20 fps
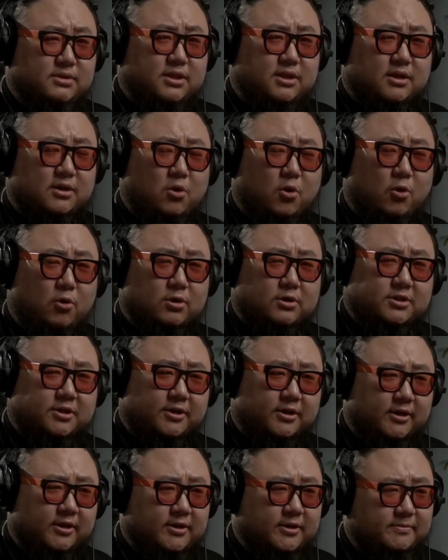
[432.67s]
chorus
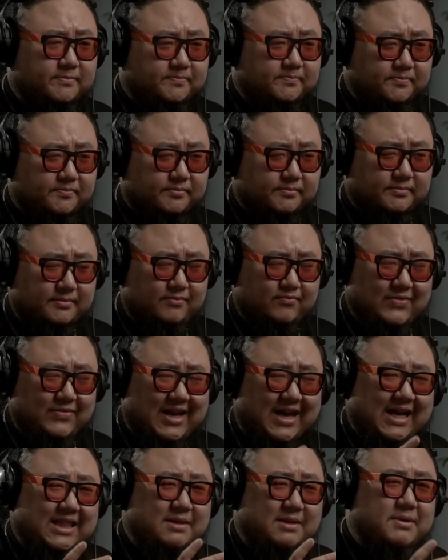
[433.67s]
hook
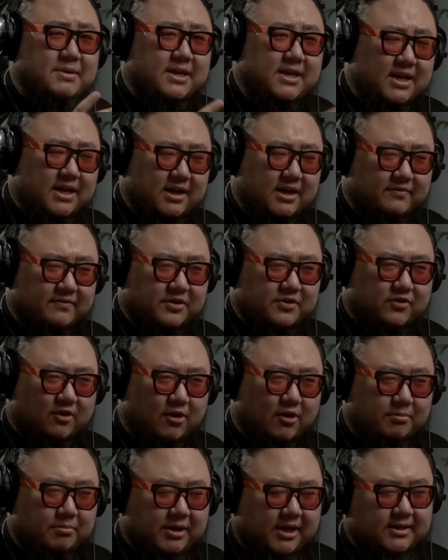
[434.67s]
at the beginning of
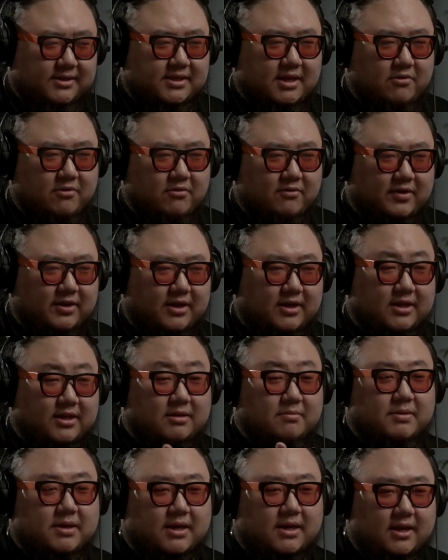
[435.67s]

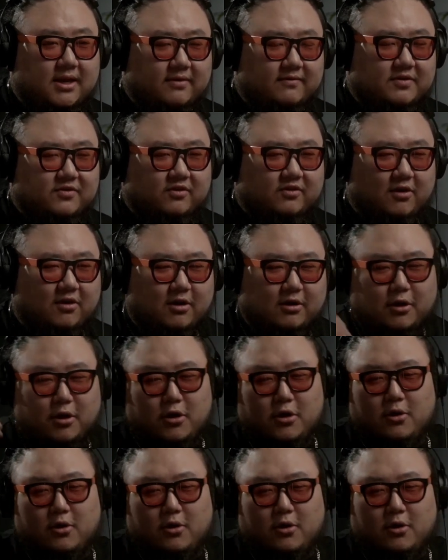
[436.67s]
the song,